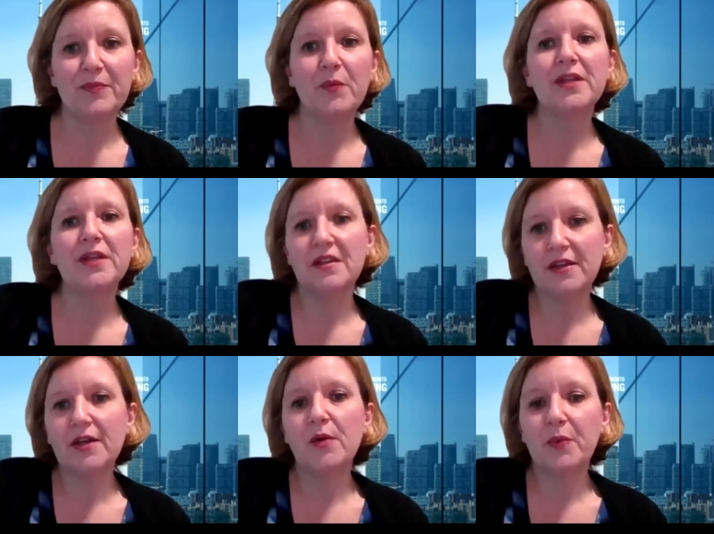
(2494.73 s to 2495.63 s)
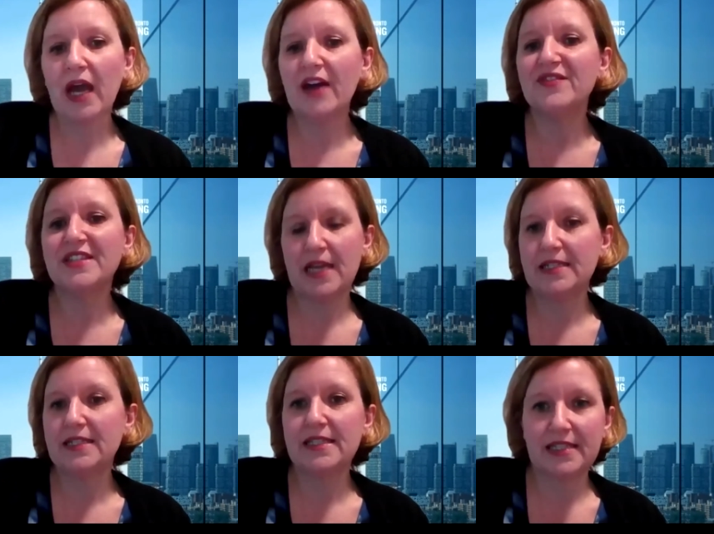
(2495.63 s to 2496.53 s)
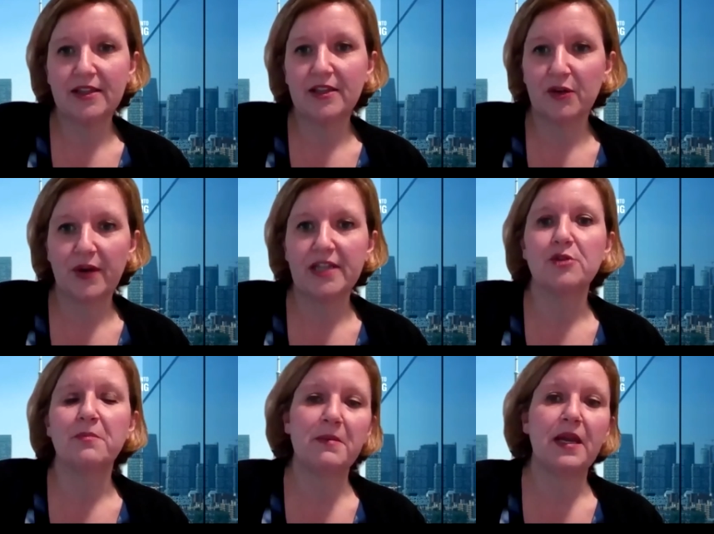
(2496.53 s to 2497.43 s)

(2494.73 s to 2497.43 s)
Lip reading: We have tended to see that the grades are maybe